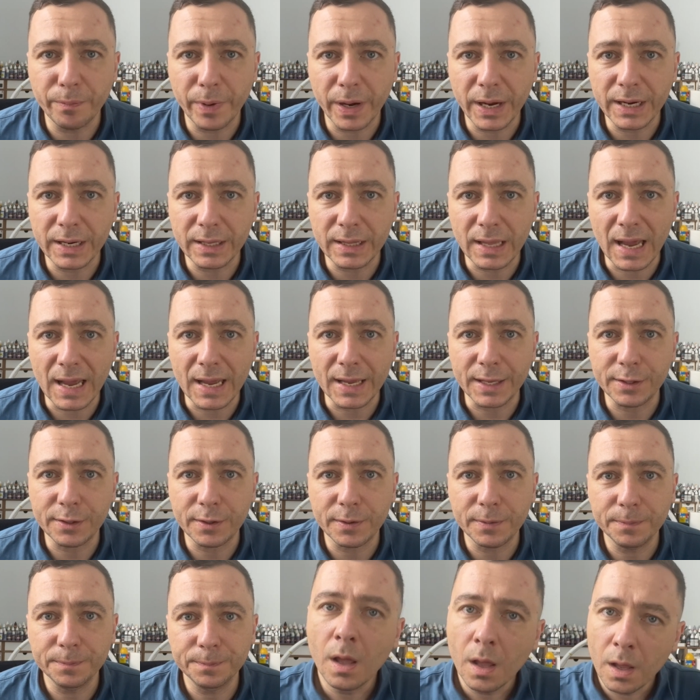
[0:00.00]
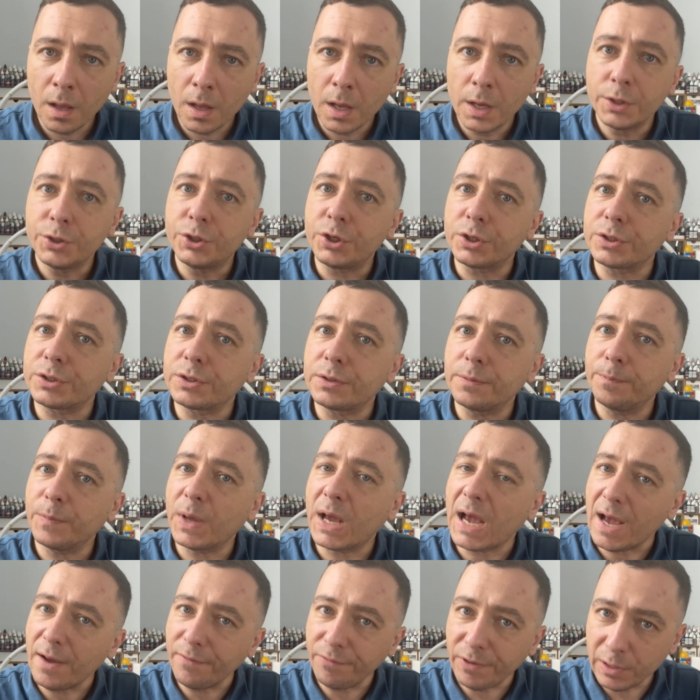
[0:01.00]
by that? Just
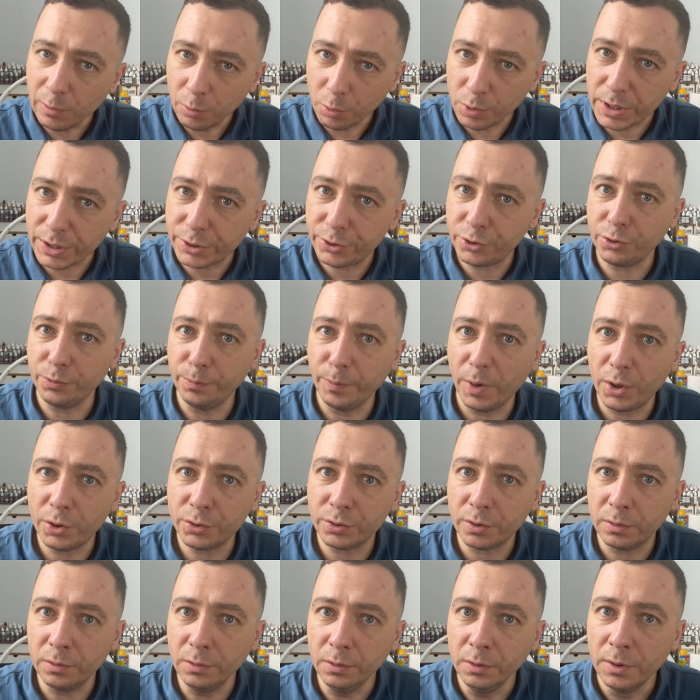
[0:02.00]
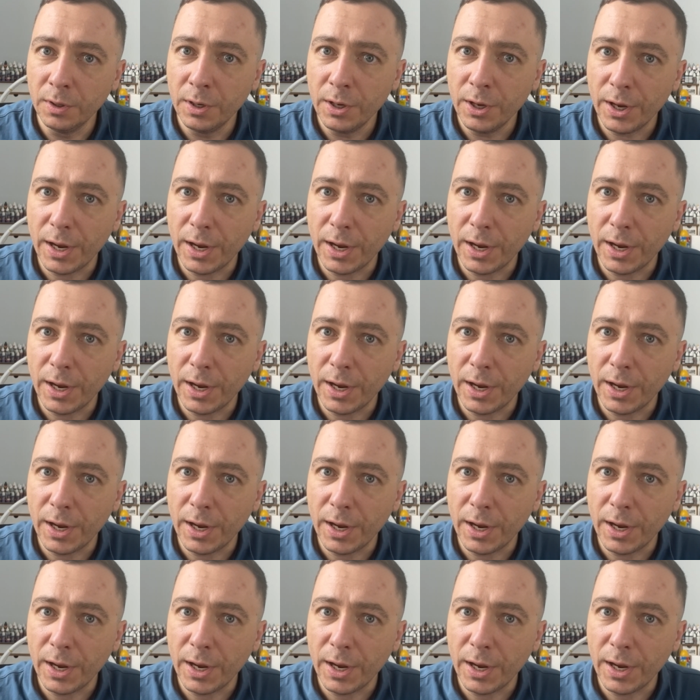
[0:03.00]
have a look at your model